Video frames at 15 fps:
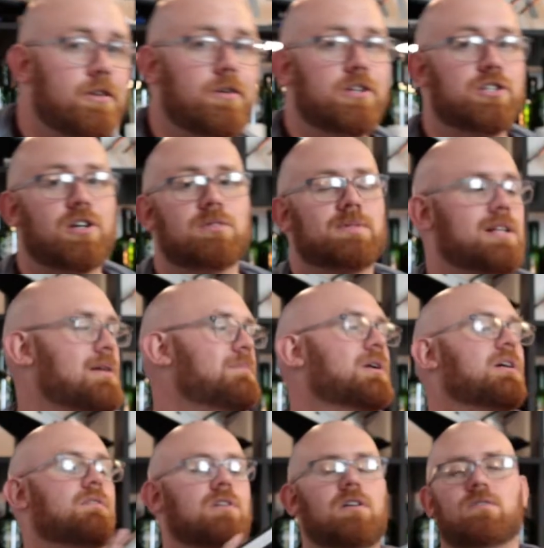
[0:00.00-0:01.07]
only Charles MacLean book
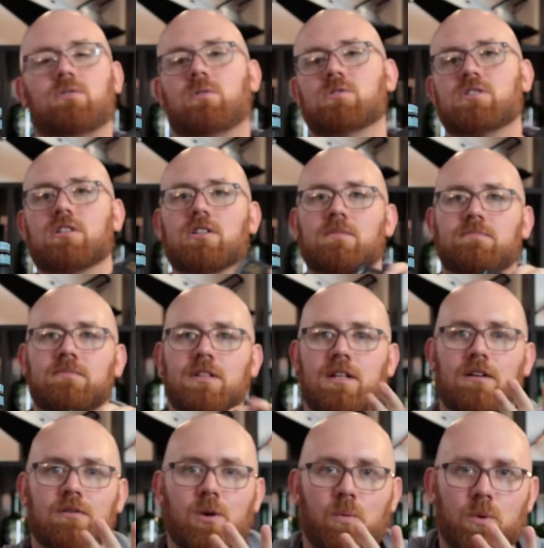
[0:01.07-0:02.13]
I've got, of course not.
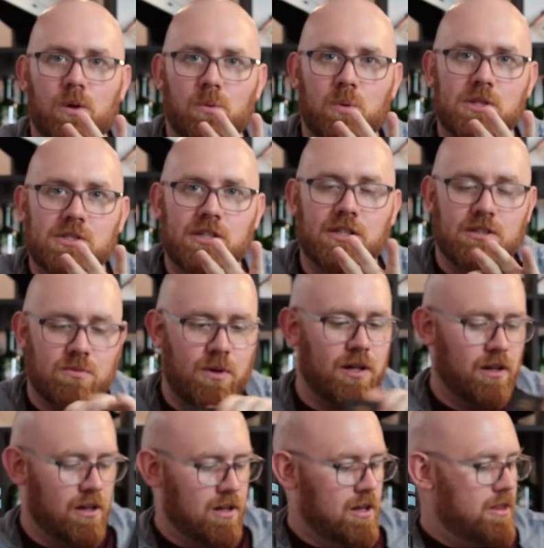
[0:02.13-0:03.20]
Got World Whisky as
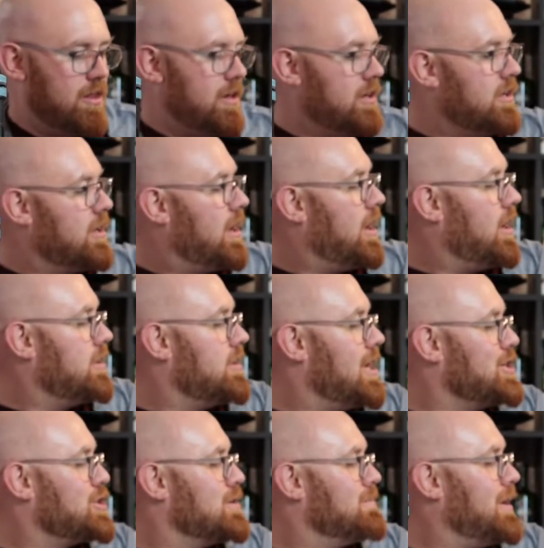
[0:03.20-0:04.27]
well. The
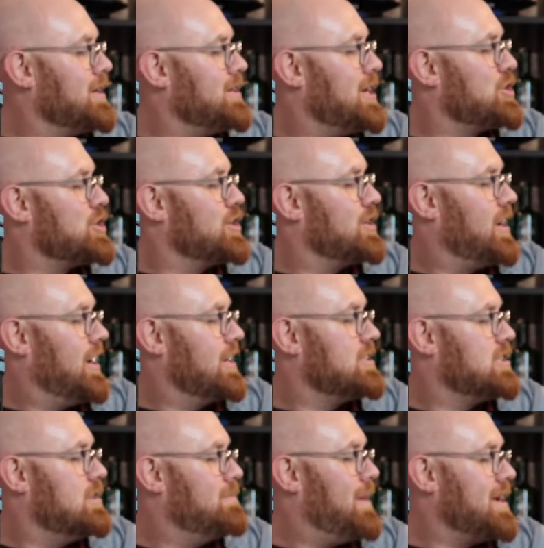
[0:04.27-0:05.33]
Nation by Nation Guide
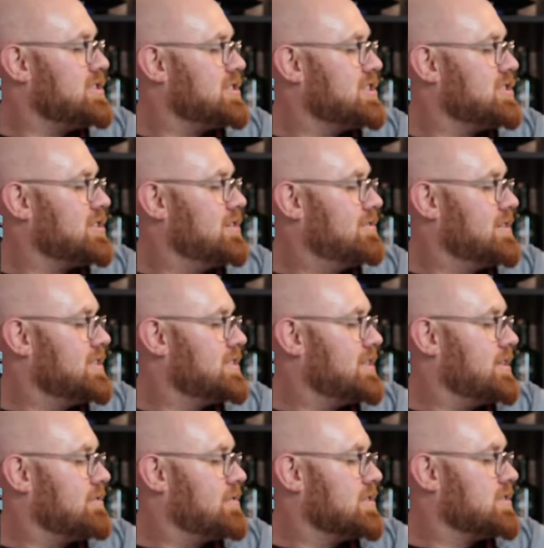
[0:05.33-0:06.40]
to the Best Distillery
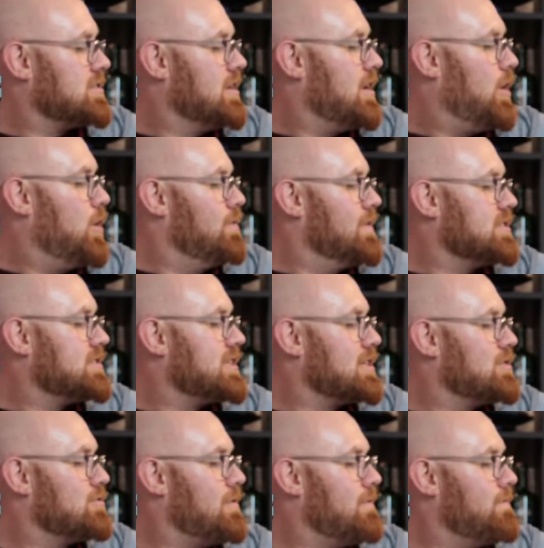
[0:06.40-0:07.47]
Secrets. Over
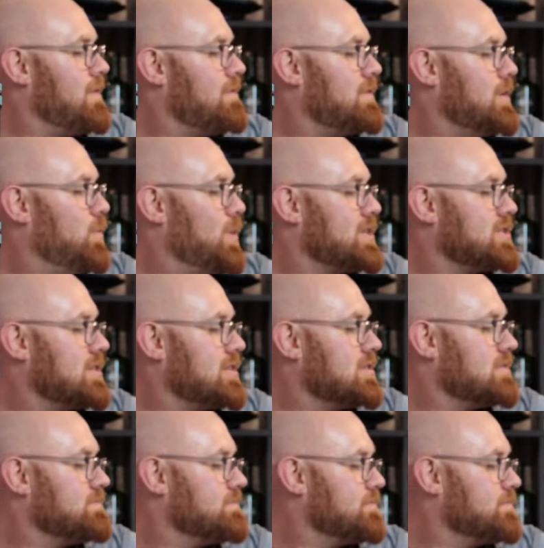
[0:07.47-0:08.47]
650 whiskies.